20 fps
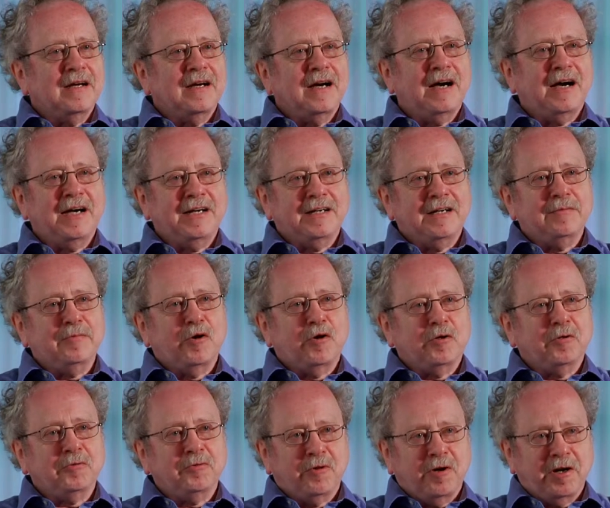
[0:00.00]
Hi, I'm
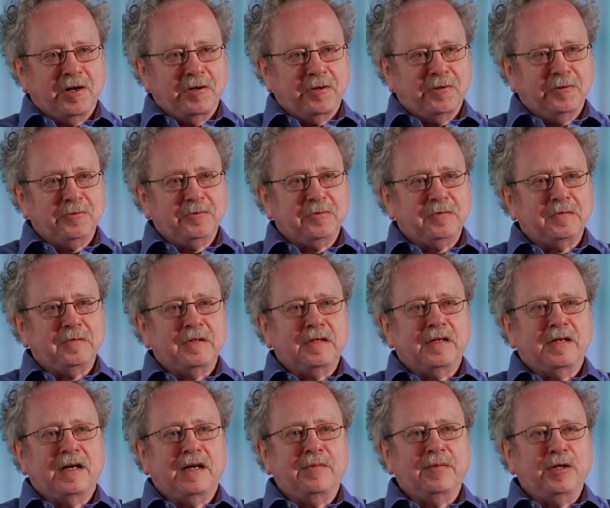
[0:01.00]
Arnold Reinhold.
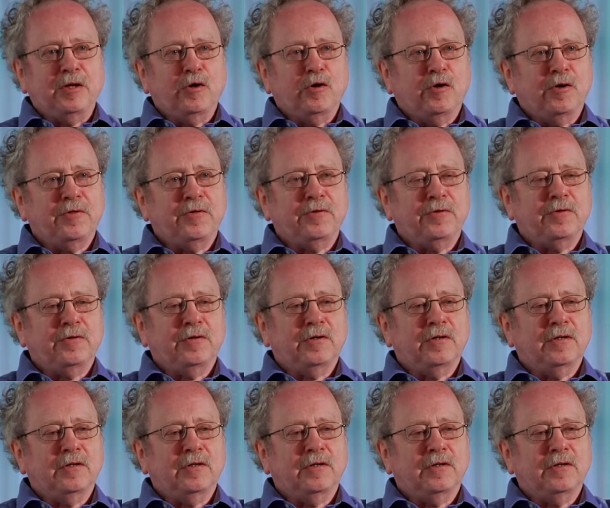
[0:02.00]
I'm the author